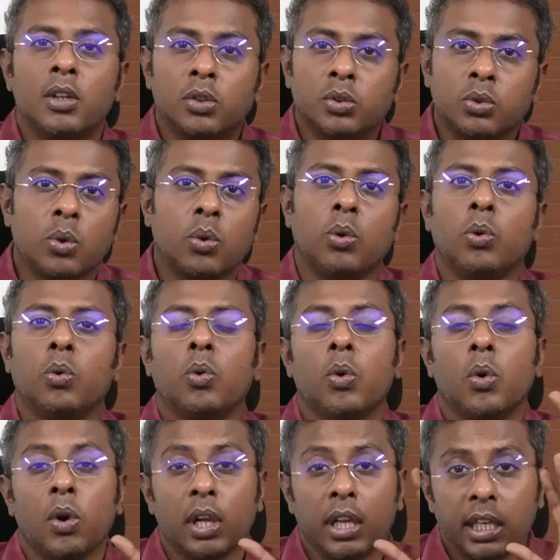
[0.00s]
So
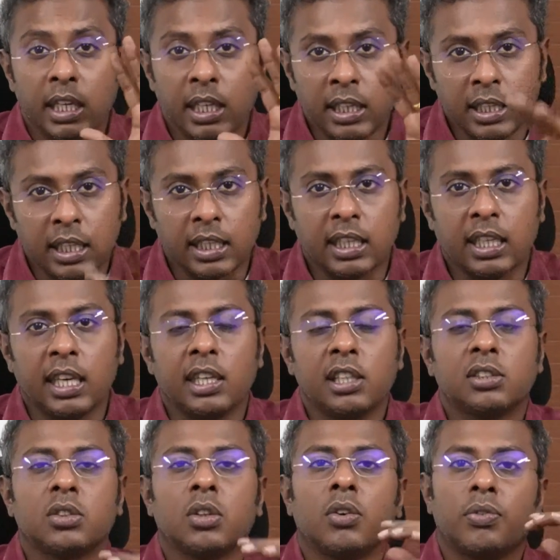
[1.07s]
in the
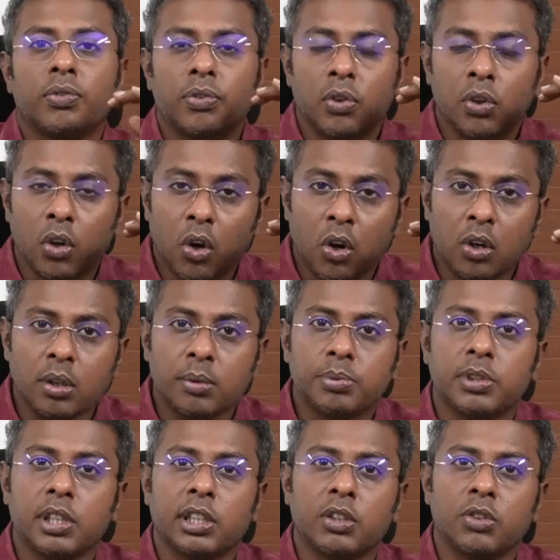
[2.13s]
case of
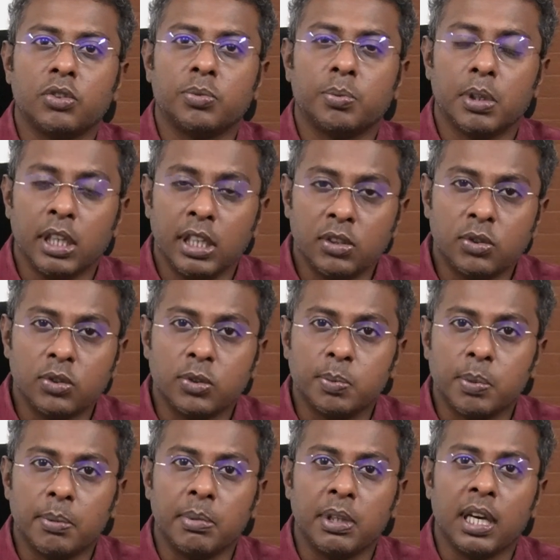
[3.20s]
non-obstructive
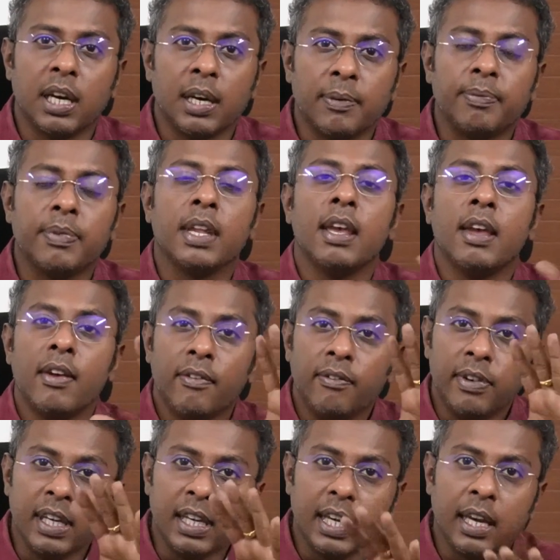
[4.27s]
azoospermia,
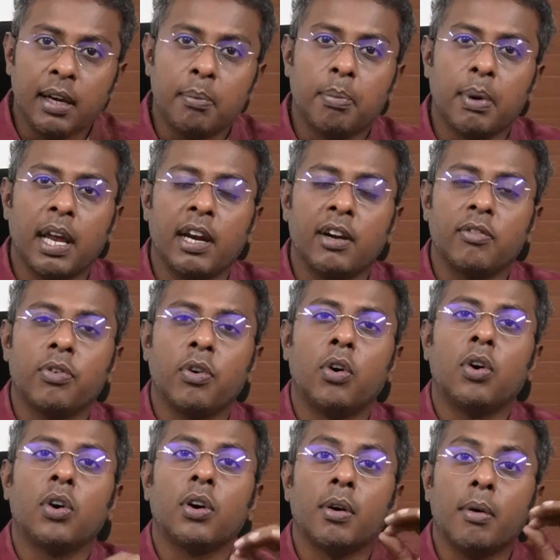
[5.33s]
we can plan
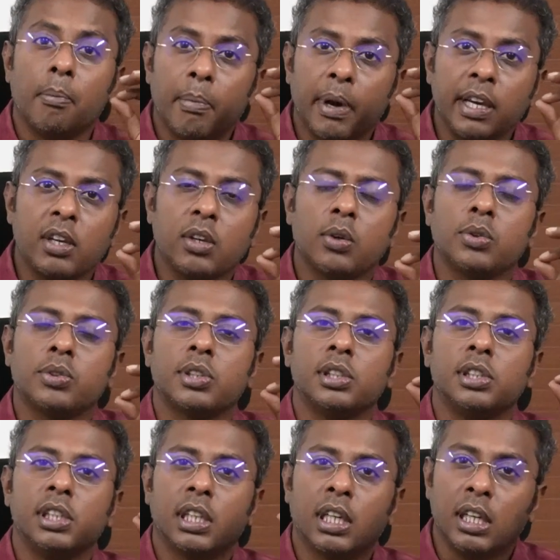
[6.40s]
for
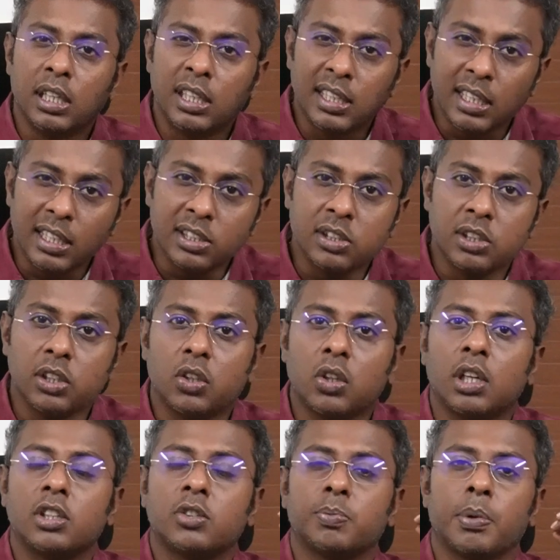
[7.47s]
microsurgical
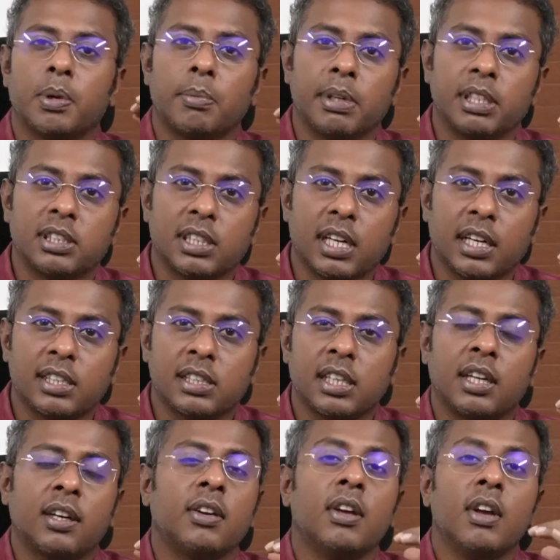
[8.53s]
testicular sperm
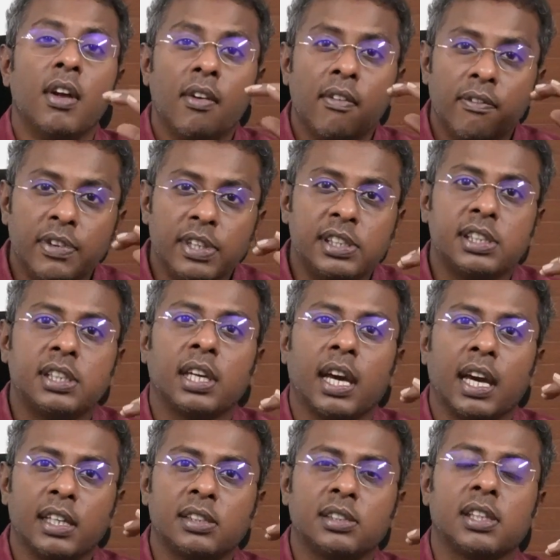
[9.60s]
extraction which
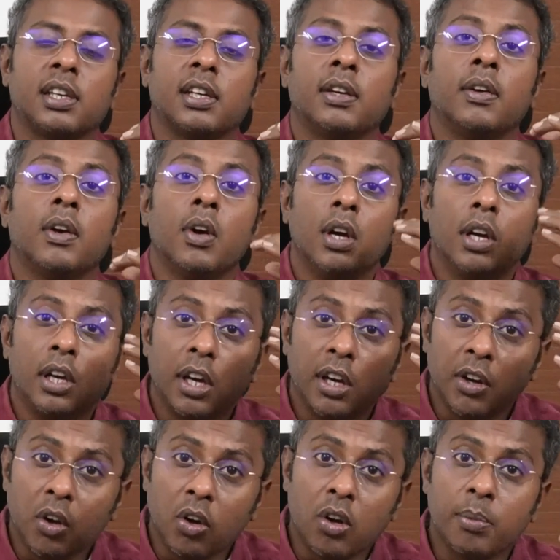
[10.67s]
has an
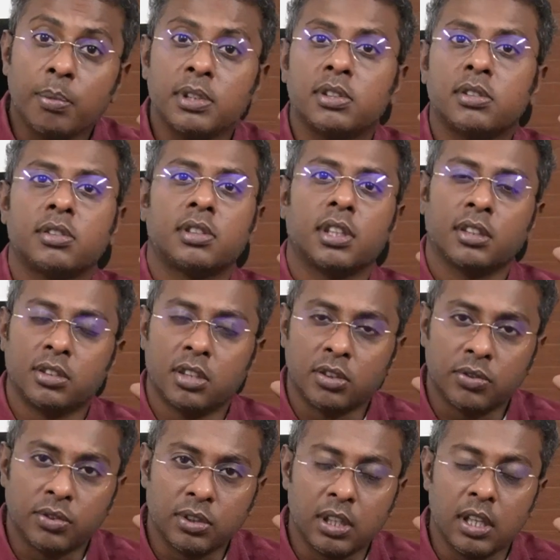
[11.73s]
enormous success